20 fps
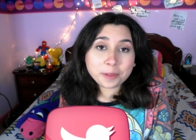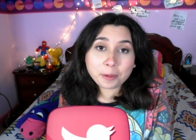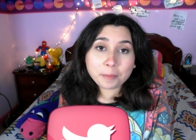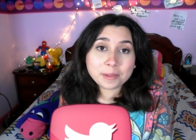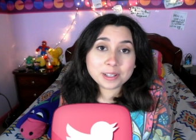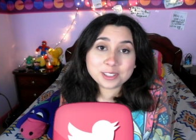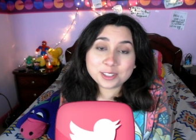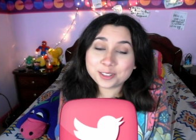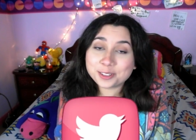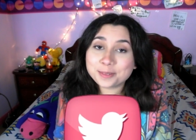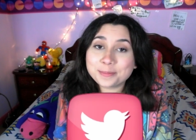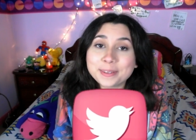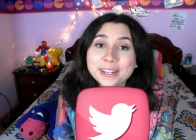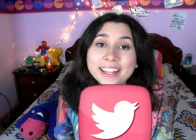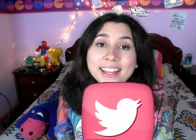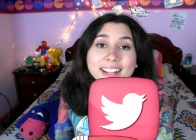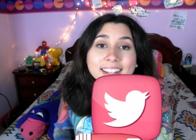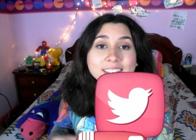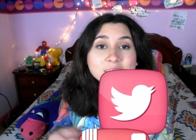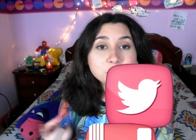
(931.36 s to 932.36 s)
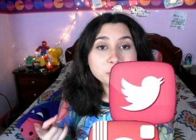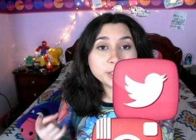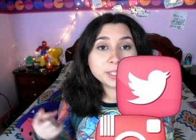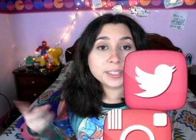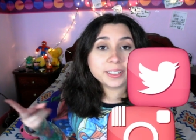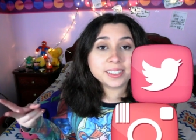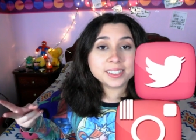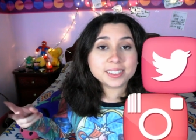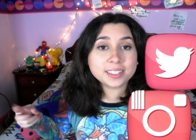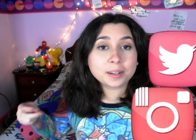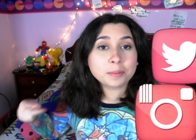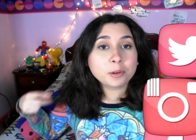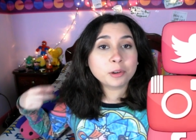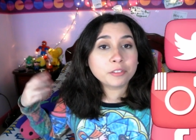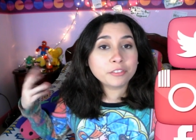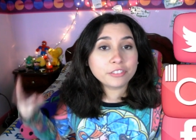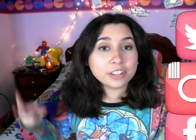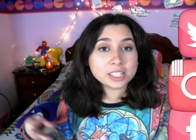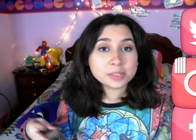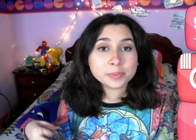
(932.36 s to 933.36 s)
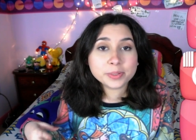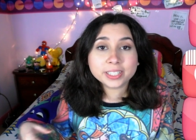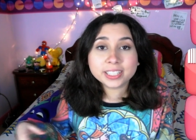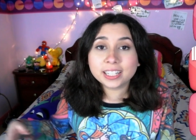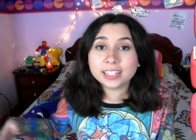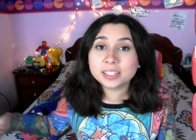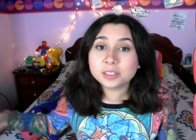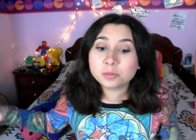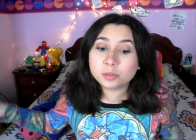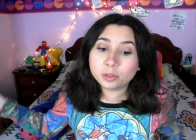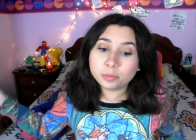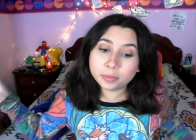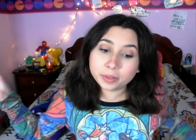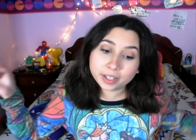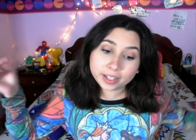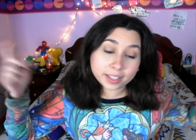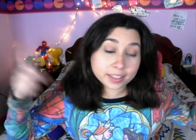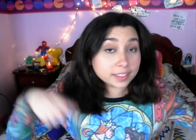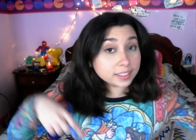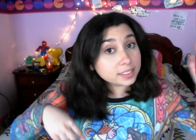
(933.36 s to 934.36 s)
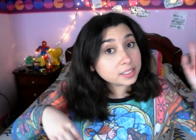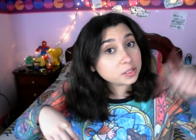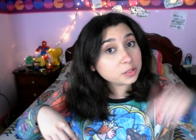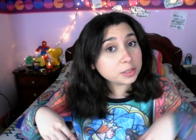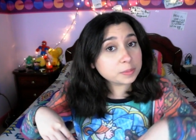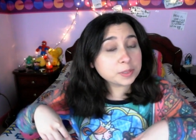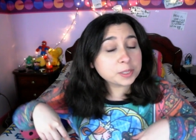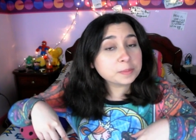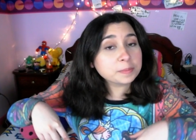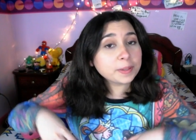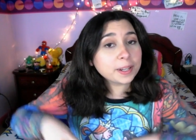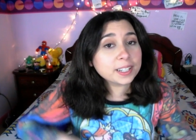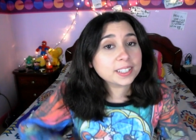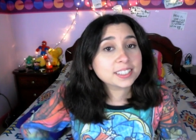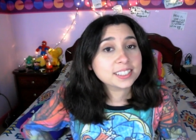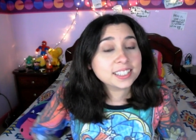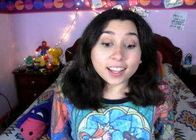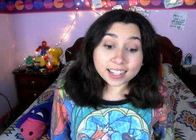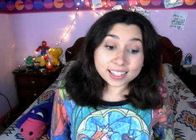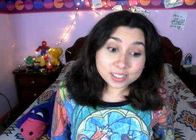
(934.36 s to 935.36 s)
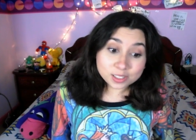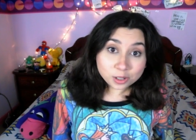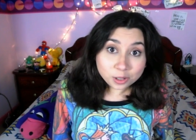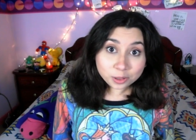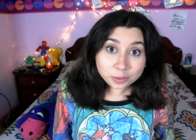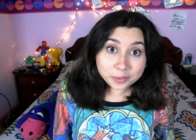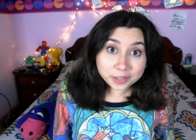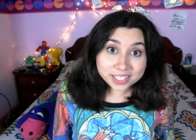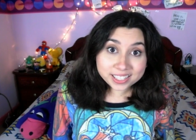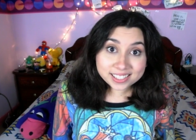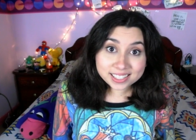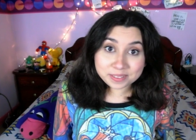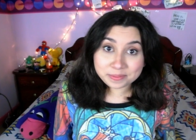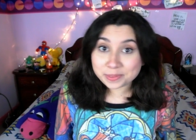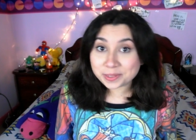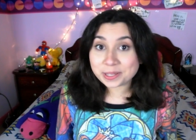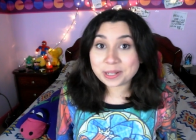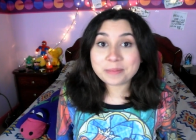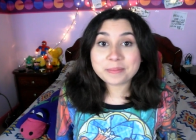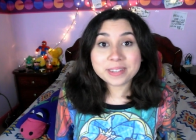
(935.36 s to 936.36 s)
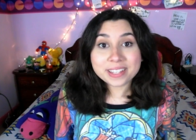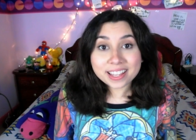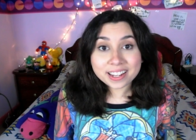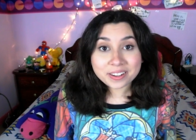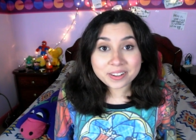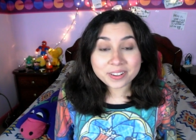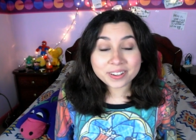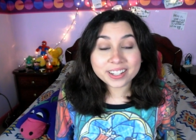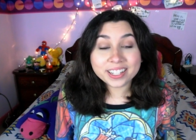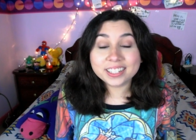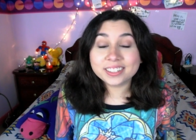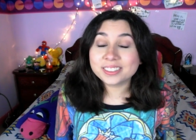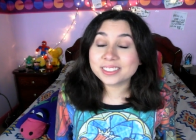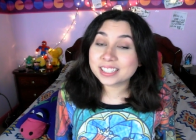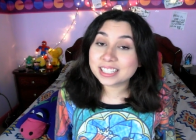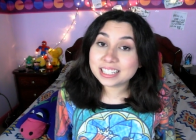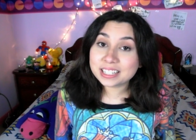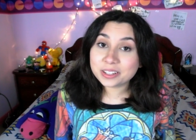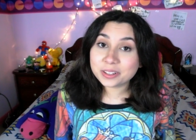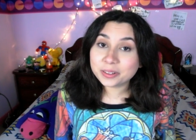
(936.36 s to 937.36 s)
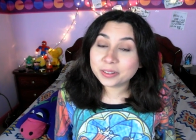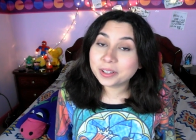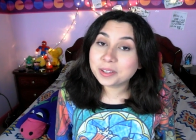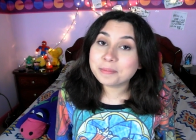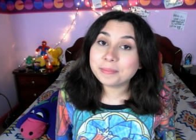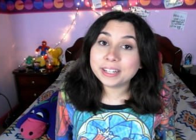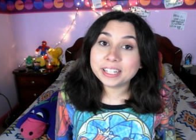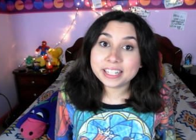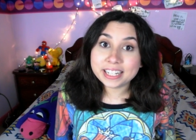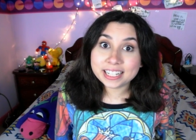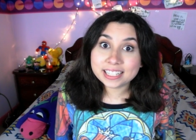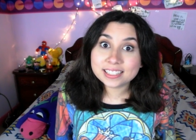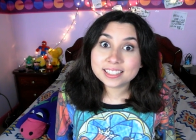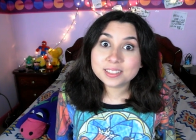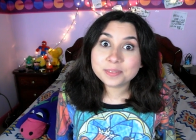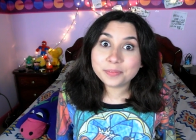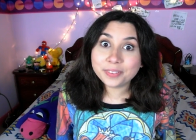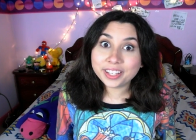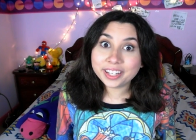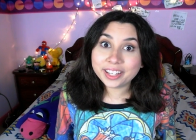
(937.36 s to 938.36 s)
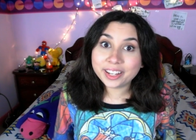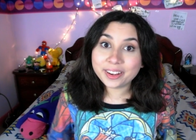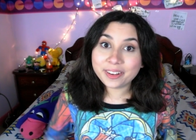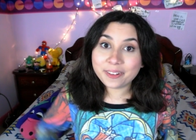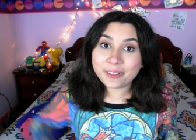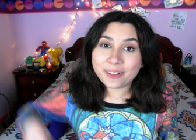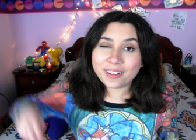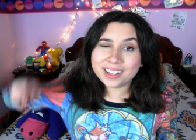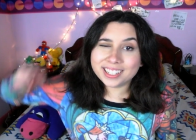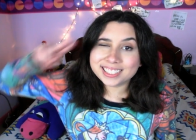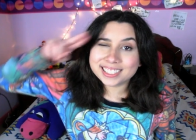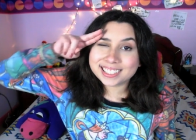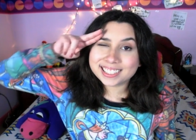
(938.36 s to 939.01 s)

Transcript: me on my social media like Twitter, Instagram, or Facebook. The link will be in the description box. As always, I'm Sora Miyano, and I'll see you in my next video.